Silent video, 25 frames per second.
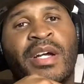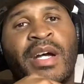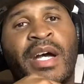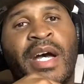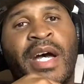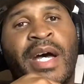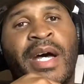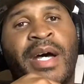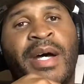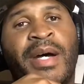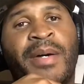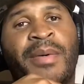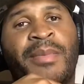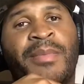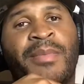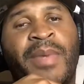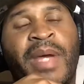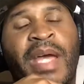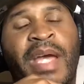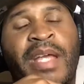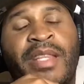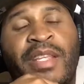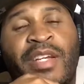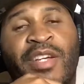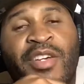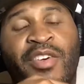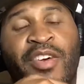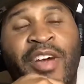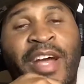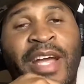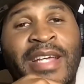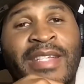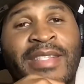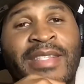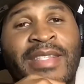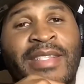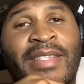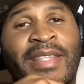And the
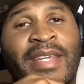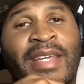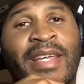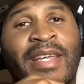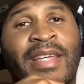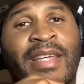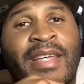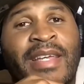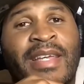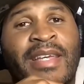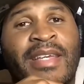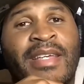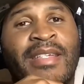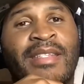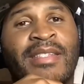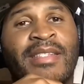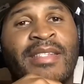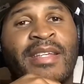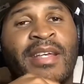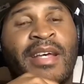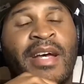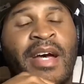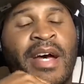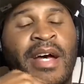crazy thing is,